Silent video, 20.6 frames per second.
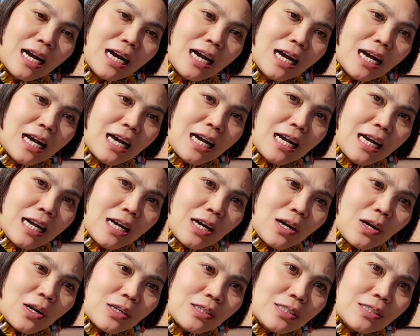
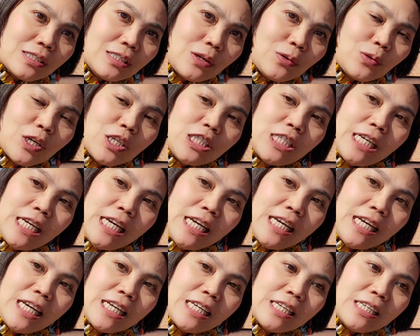Anyway,
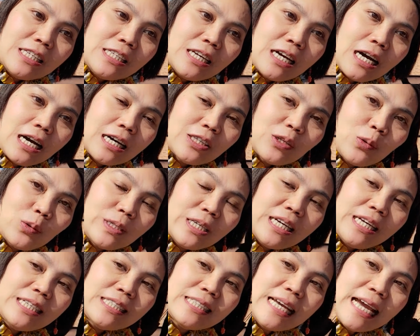we
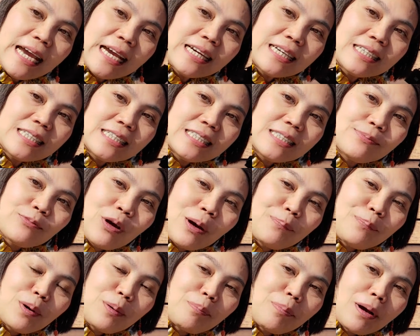we were
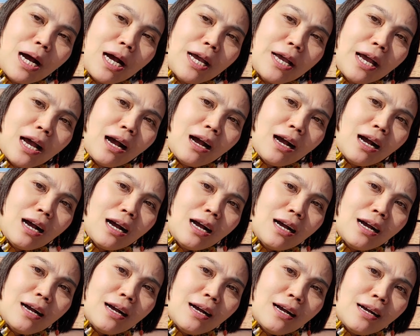sitting
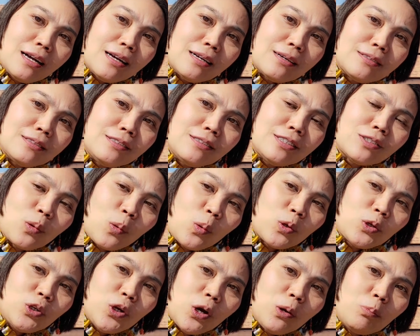and waiting
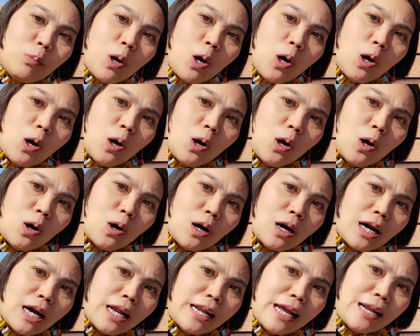in the evening
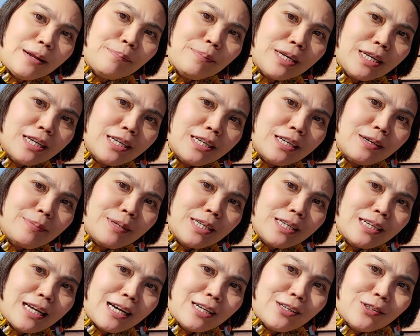
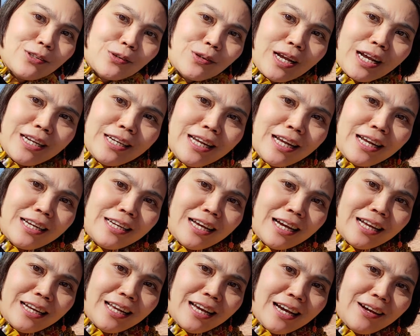from Philadelphia
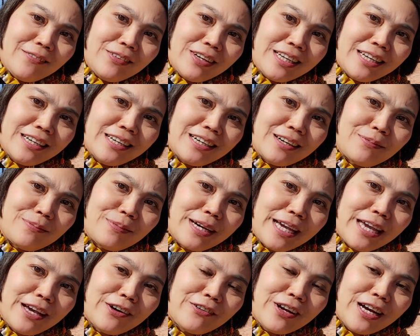Airport,
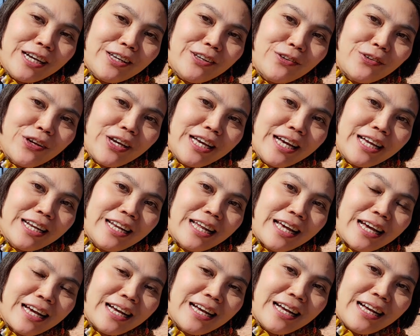and
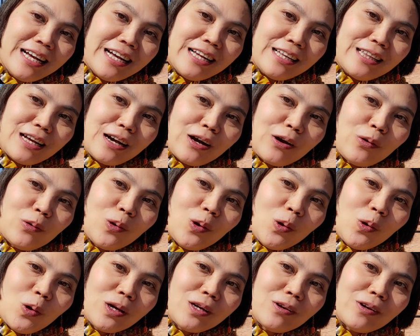we'll
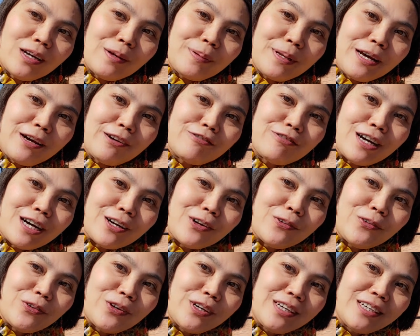get
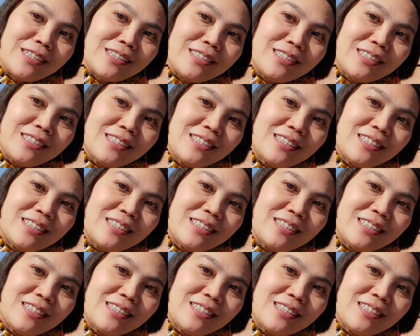to the